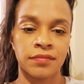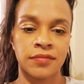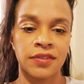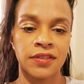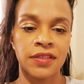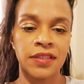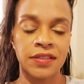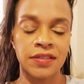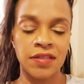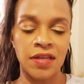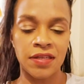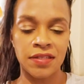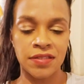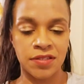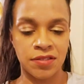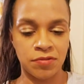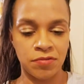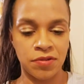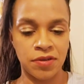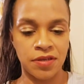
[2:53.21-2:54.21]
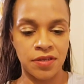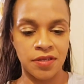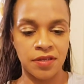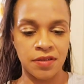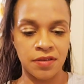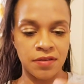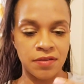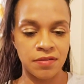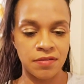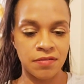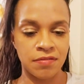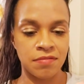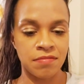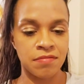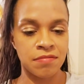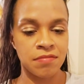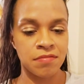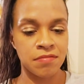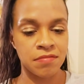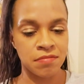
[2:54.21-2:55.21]
Like not squirting.
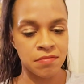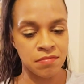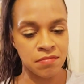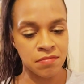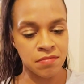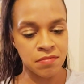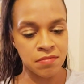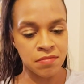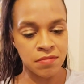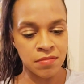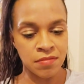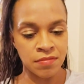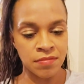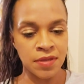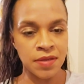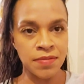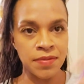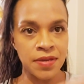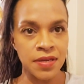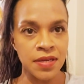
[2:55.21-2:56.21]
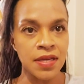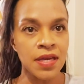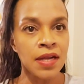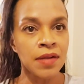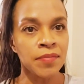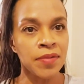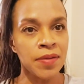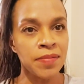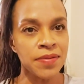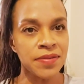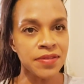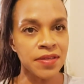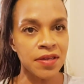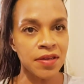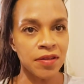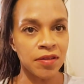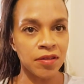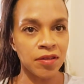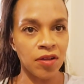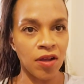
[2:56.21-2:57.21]
Maybe, maybe it's like
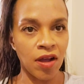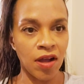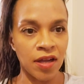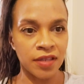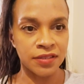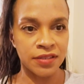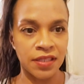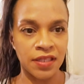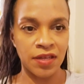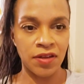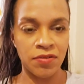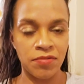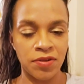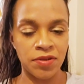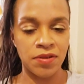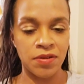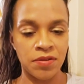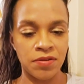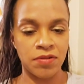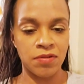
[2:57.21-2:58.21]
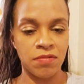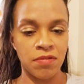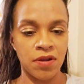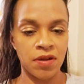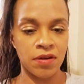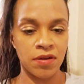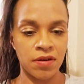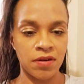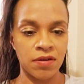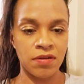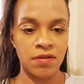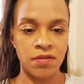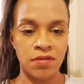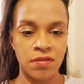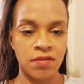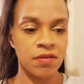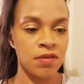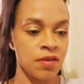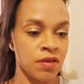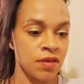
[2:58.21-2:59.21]
clogged and I gotta run it underwater.
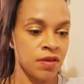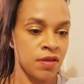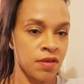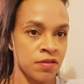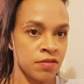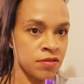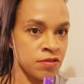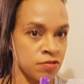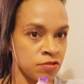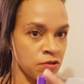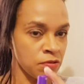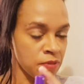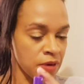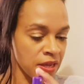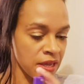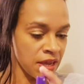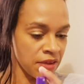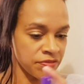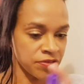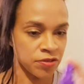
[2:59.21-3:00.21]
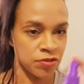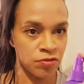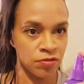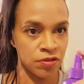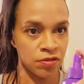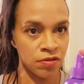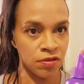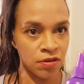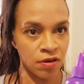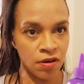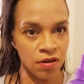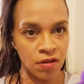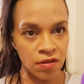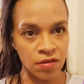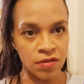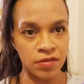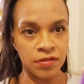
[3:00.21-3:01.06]
Do you know what I have to do, little girl?